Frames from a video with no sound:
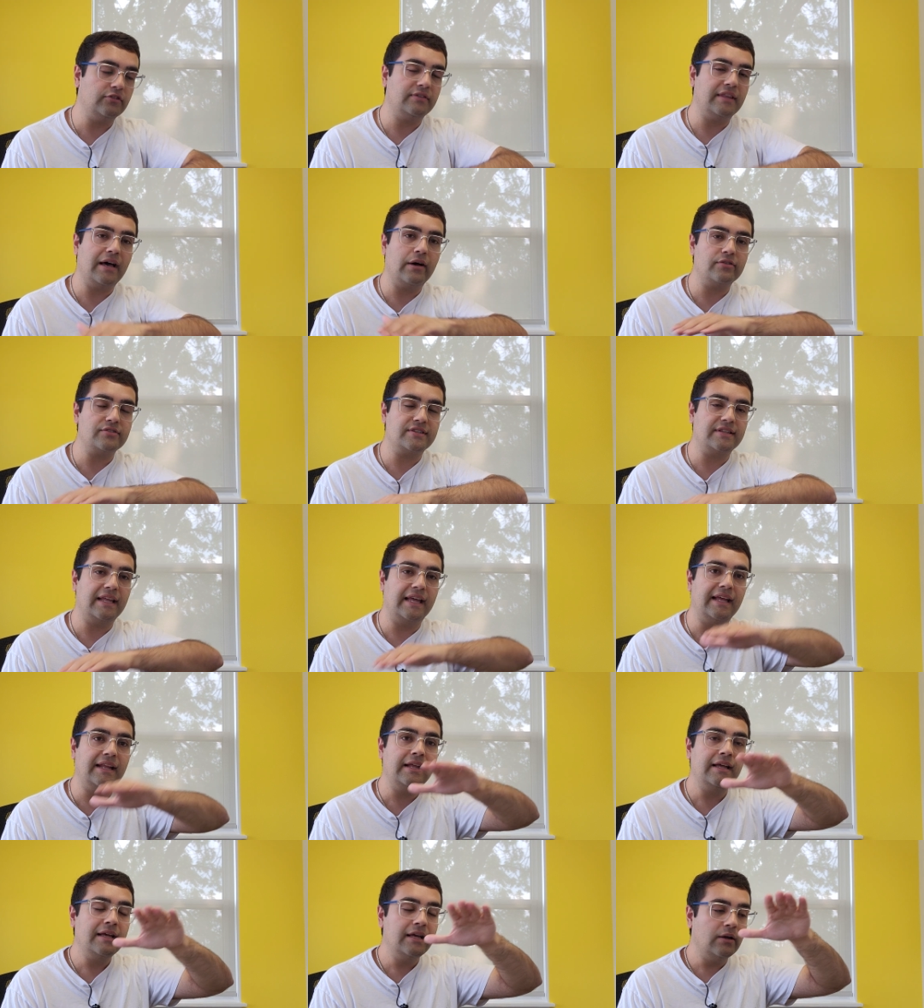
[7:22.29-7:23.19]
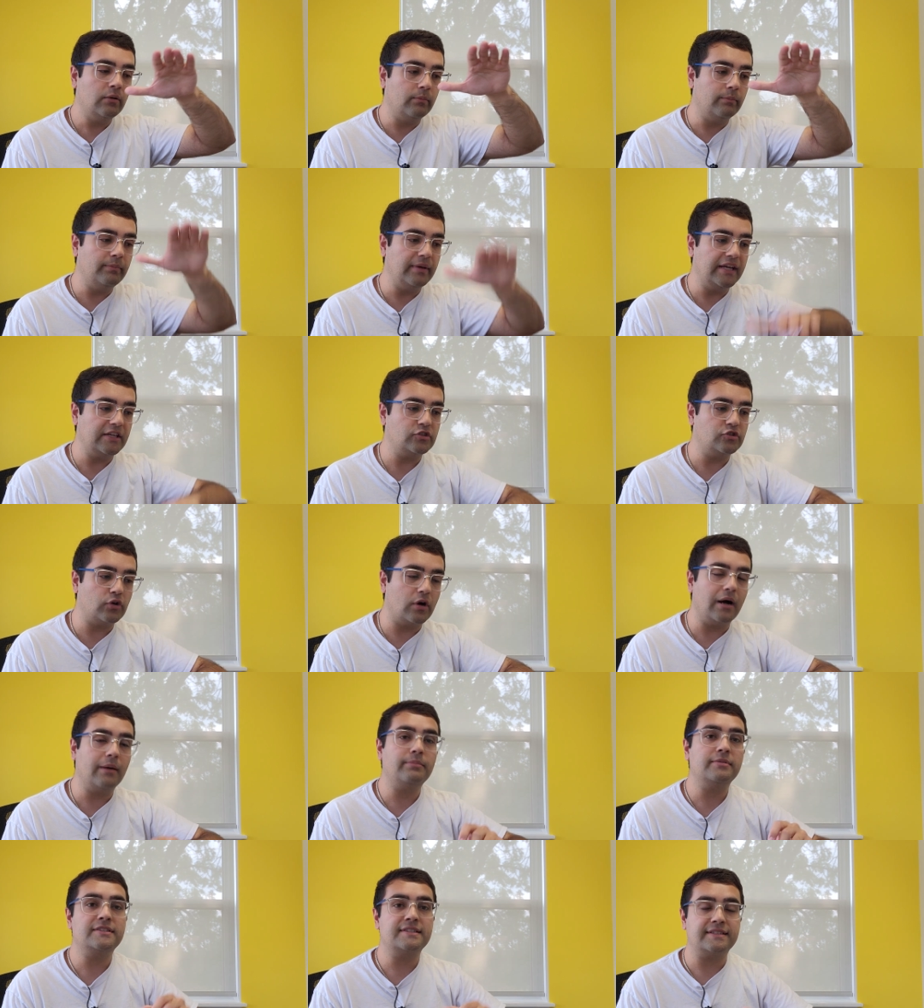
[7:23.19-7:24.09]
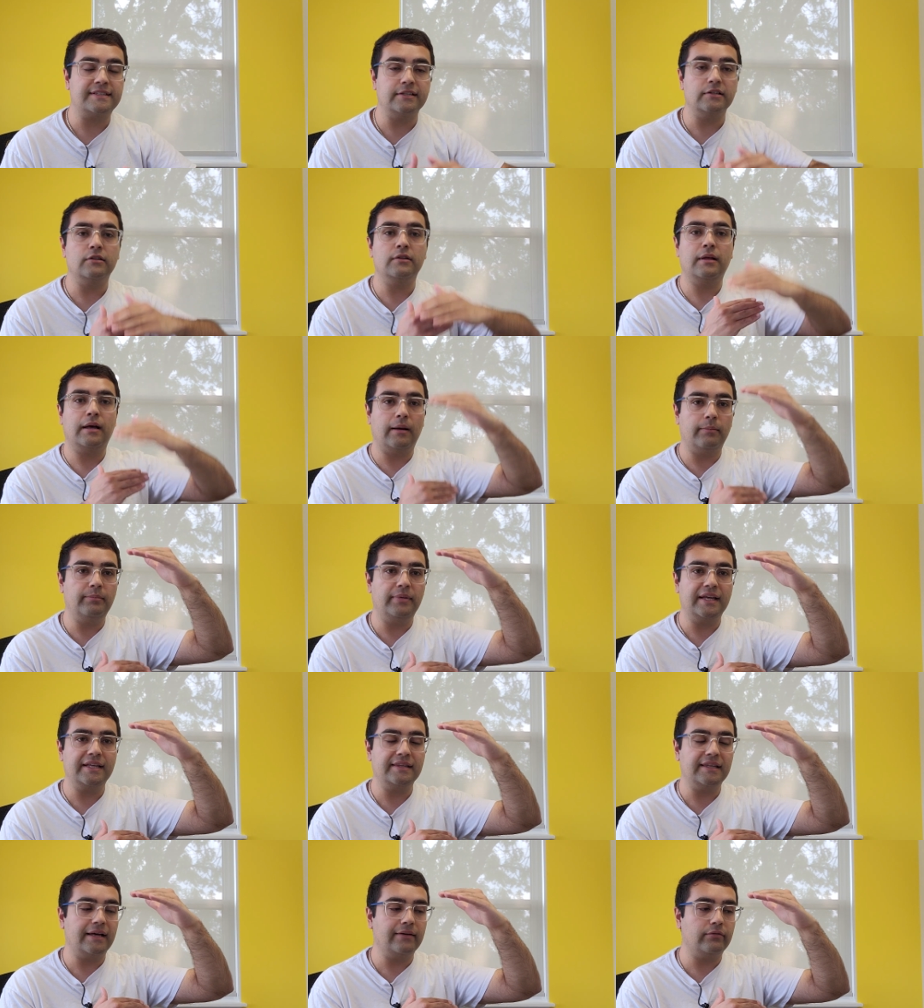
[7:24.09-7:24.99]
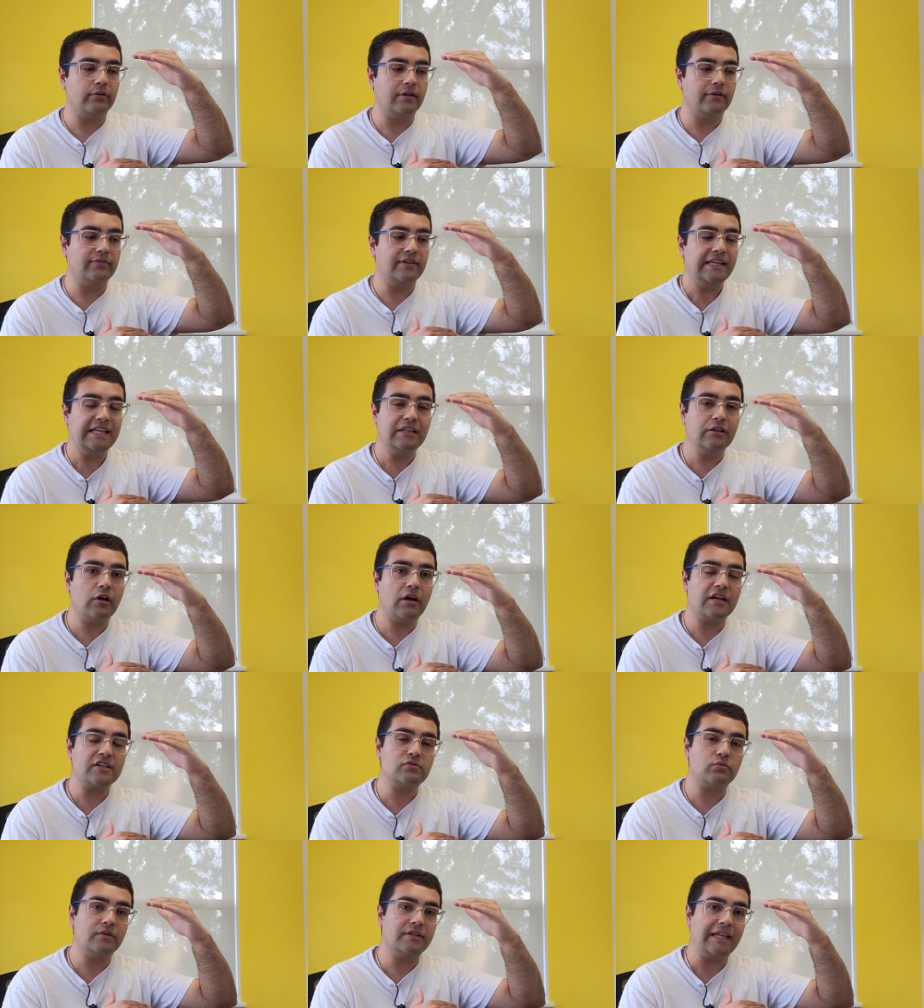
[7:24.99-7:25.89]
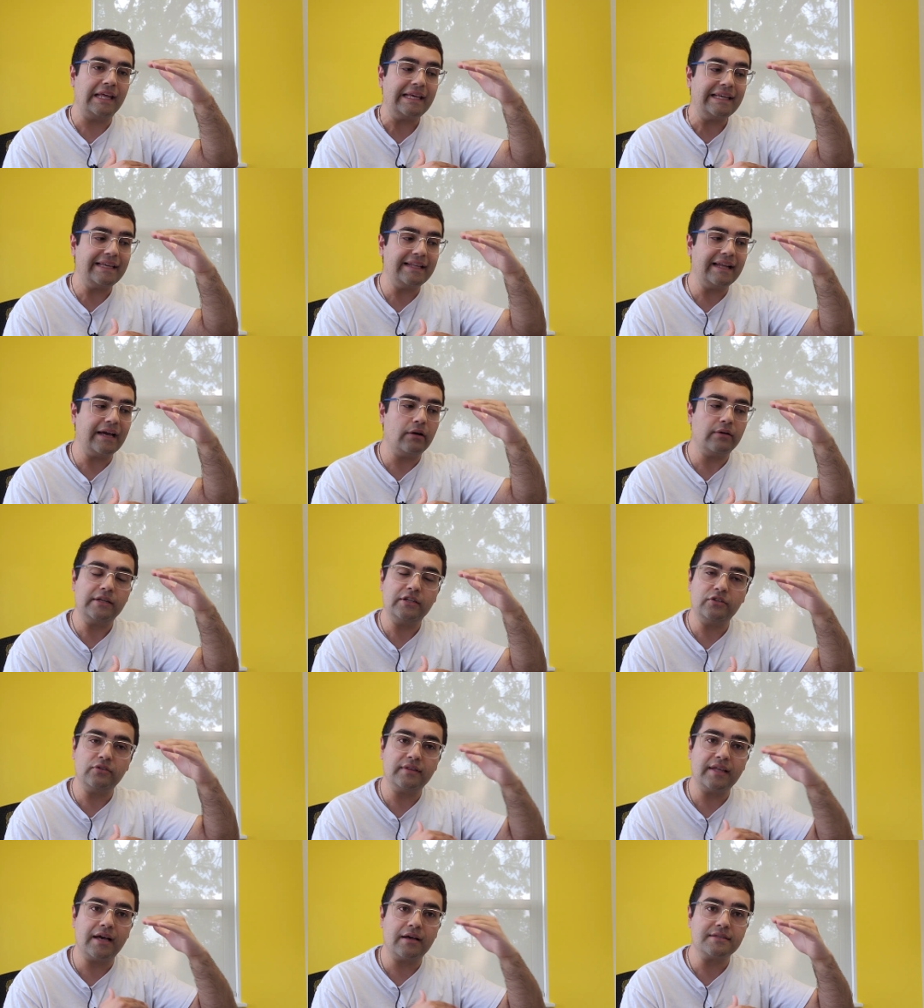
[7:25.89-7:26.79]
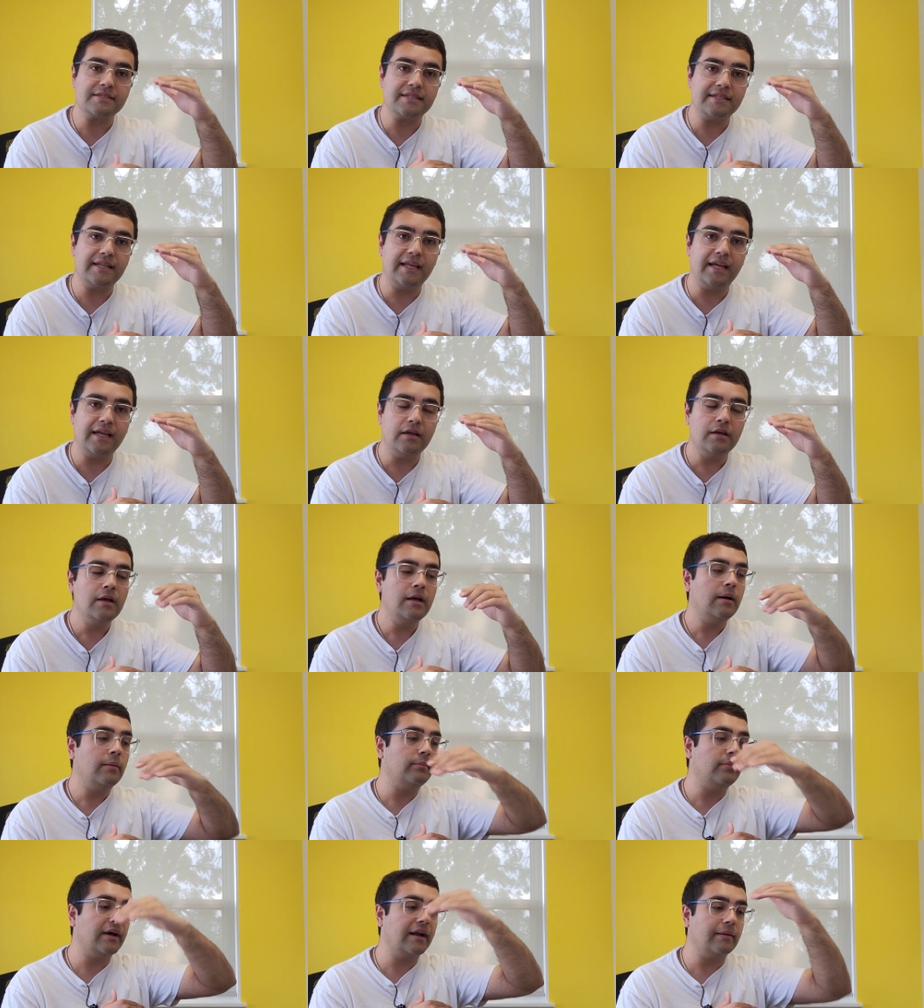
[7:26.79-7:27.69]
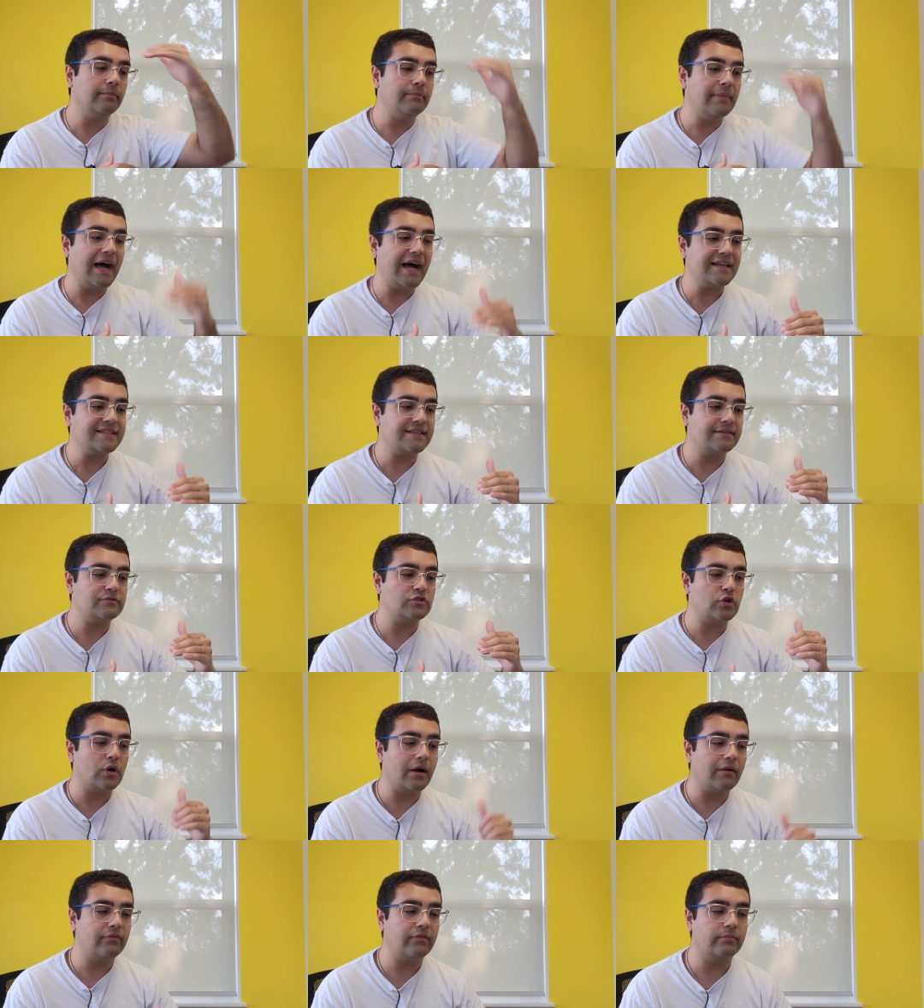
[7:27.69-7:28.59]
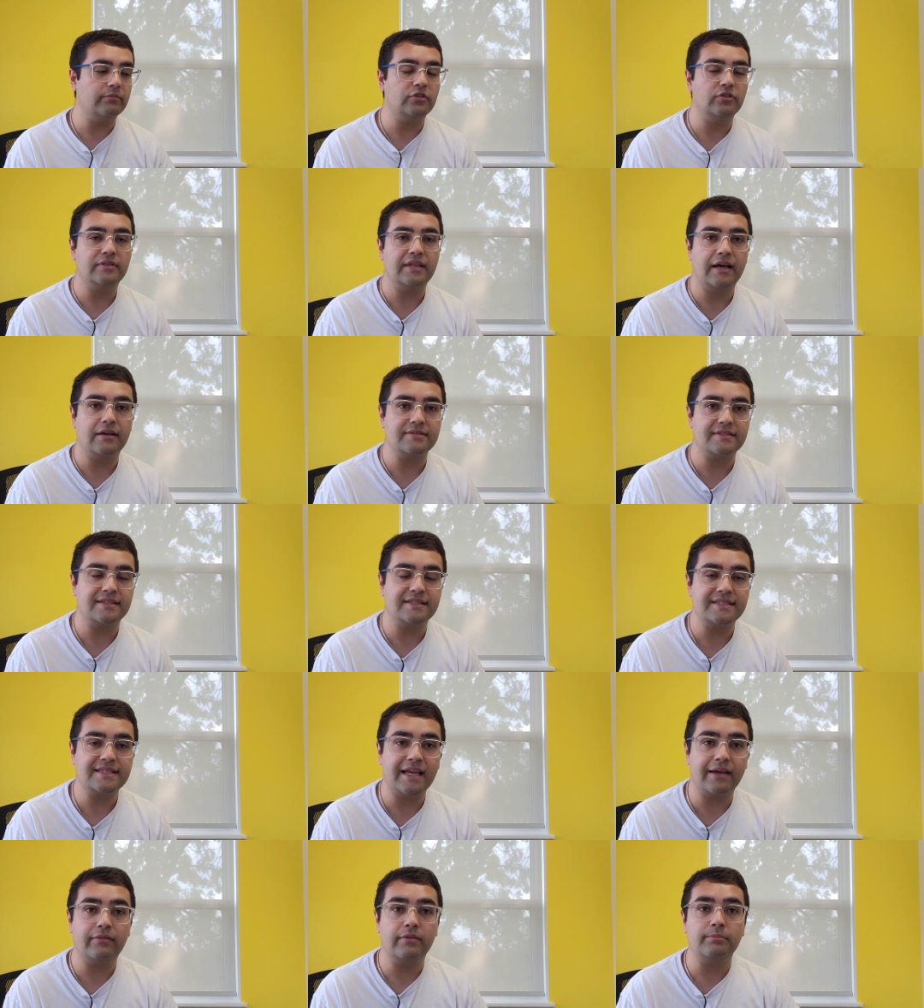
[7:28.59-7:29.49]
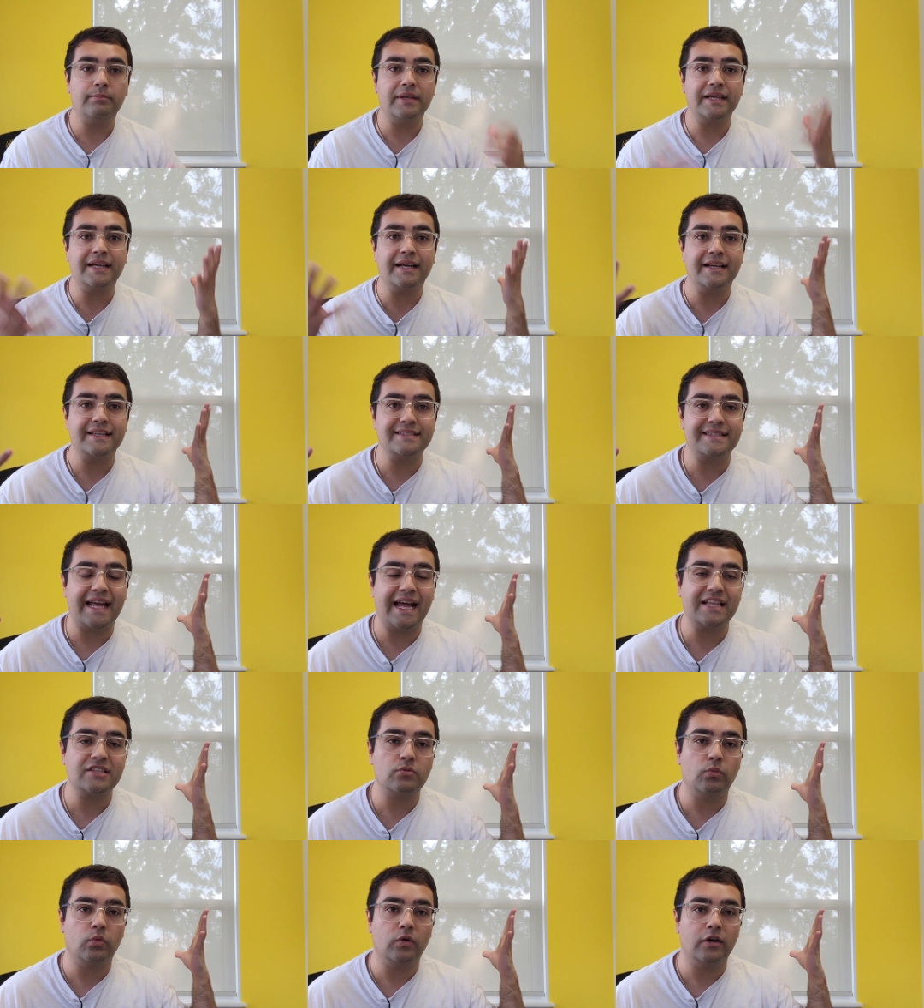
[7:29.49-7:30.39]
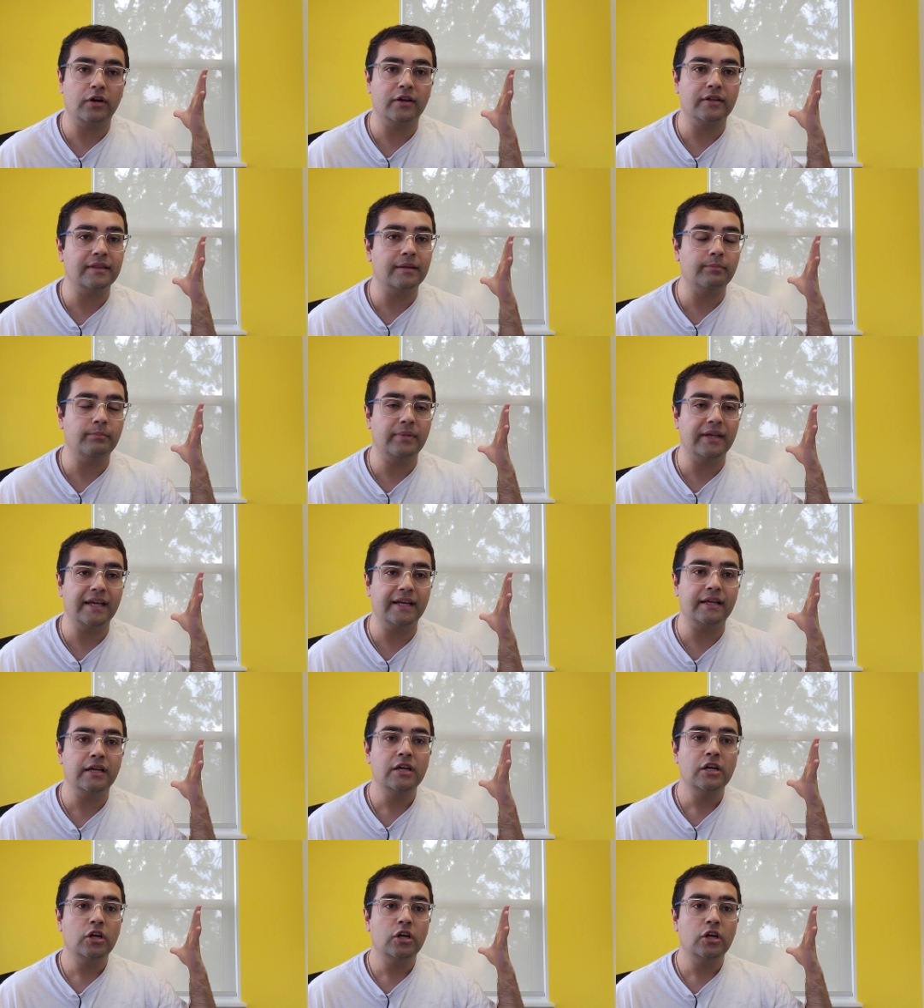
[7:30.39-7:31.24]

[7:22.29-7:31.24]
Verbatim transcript: 2008, big drop, still a big level of HELOCs were taken out in 2008, but a massive drop from 2007 because that's where the big,